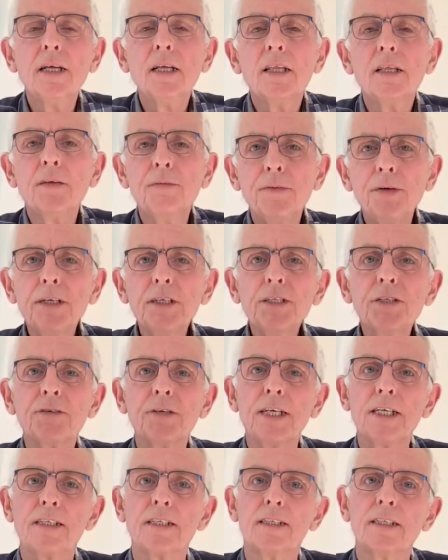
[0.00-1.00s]
The first
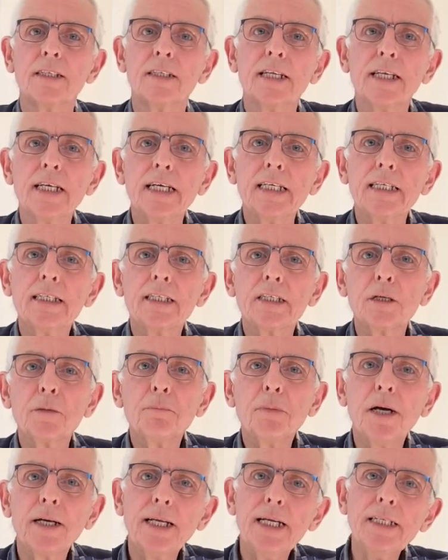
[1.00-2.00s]
reason is that
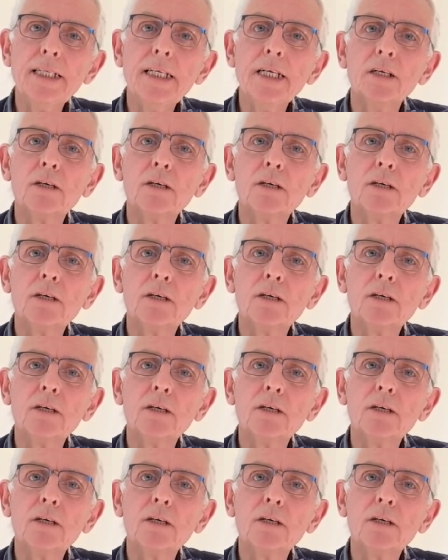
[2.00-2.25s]
by getting